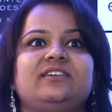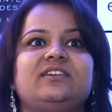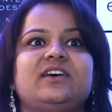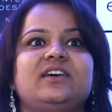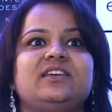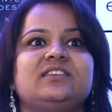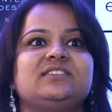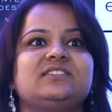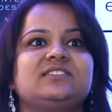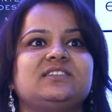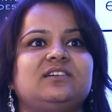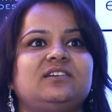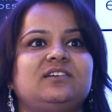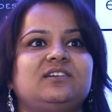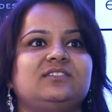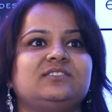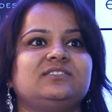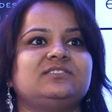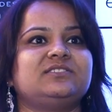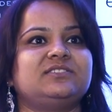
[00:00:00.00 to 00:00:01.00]
EDIDA is
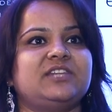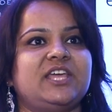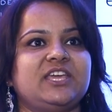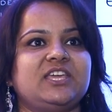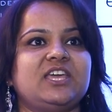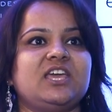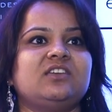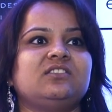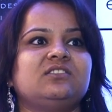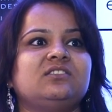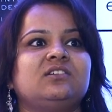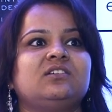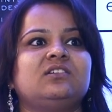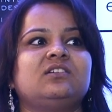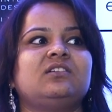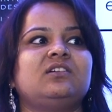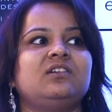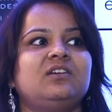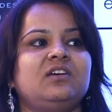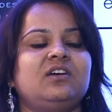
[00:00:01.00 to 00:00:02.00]
uh, taking the
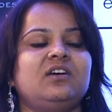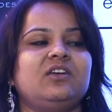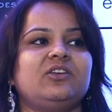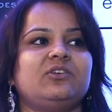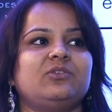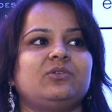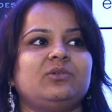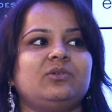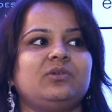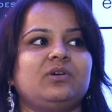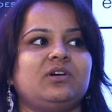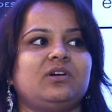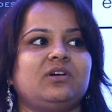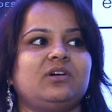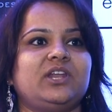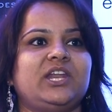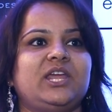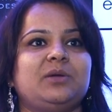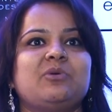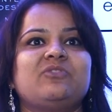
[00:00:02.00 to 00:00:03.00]
you know
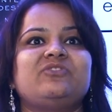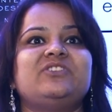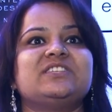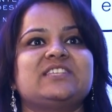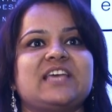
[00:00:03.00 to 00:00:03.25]
uh, name of